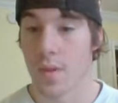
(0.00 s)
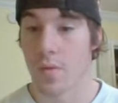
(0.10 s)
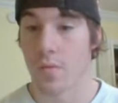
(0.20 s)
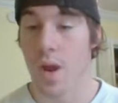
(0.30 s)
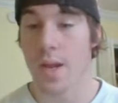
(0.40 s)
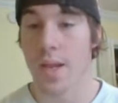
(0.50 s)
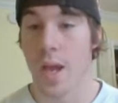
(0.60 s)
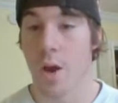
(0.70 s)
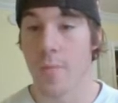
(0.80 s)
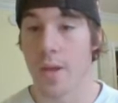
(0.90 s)
Rocky
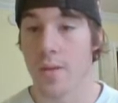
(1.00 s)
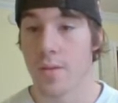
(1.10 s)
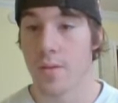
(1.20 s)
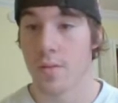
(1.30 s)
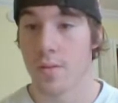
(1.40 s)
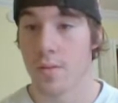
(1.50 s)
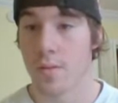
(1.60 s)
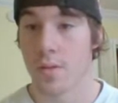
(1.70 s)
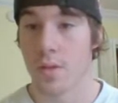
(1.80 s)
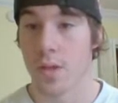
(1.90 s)
Helmet
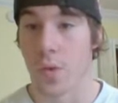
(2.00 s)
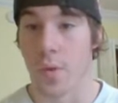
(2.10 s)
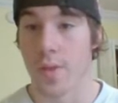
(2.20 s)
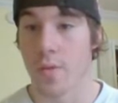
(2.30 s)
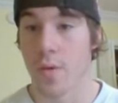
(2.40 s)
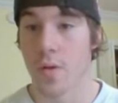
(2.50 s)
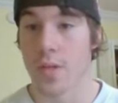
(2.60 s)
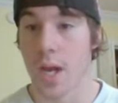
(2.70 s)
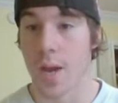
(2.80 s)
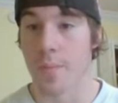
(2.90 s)
with the
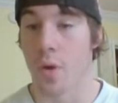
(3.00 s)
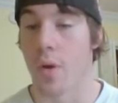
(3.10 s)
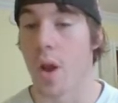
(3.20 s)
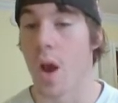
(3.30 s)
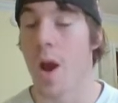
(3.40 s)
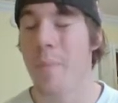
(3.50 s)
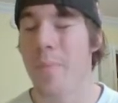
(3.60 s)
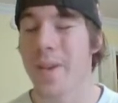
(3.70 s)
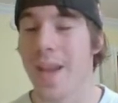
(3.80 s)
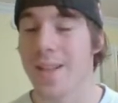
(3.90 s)
Rotom going
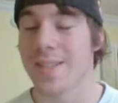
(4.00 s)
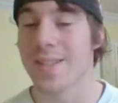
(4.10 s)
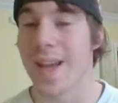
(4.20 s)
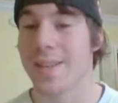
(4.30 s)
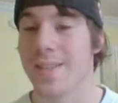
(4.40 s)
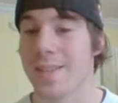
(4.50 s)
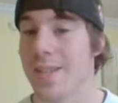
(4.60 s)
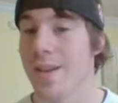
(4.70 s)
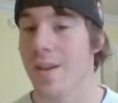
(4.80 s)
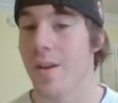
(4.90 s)
up against that
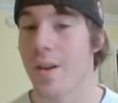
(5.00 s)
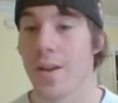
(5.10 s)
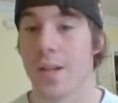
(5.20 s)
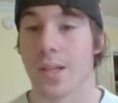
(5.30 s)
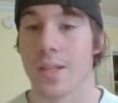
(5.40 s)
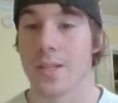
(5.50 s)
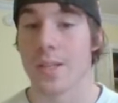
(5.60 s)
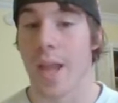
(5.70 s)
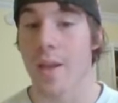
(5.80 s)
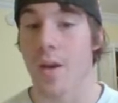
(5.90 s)
Dio, against the
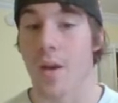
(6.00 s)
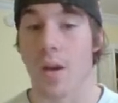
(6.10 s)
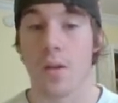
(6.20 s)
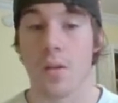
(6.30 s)
Gengar.